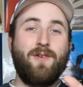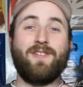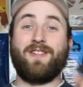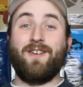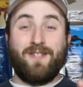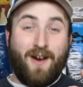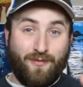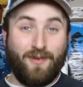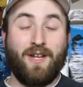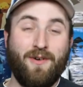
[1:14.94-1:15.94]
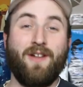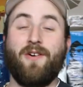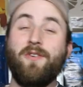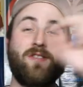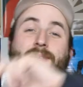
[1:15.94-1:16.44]
The movie starts off really well.
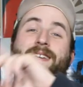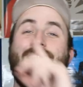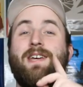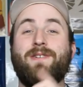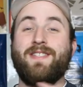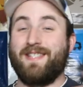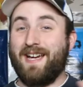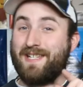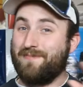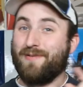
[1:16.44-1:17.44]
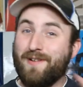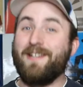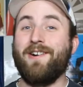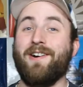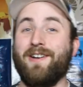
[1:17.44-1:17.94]
The whole space sequence is actually
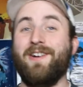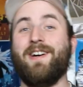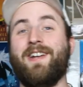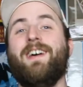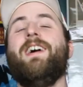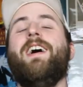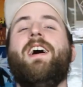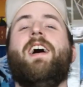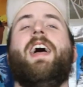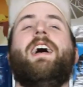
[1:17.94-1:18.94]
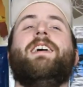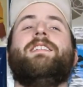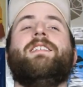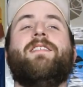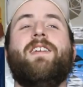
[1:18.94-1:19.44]
pretty darn good.
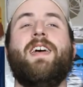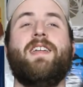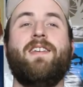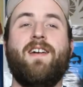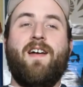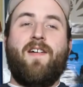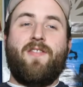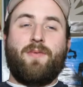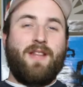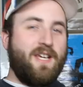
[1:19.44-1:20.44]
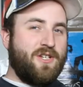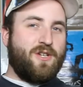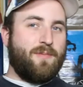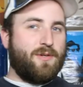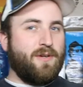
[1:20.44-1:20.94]
And then the
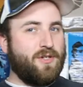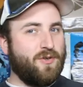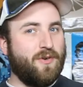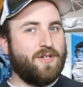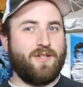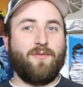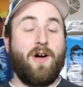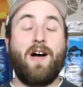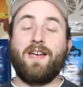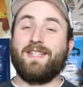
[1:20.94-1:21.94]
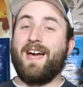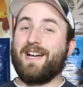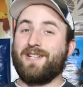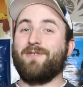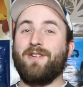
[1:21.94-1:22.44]
relationship between George and the Rock is
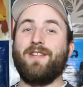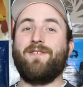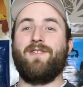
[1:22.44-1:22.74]
actually really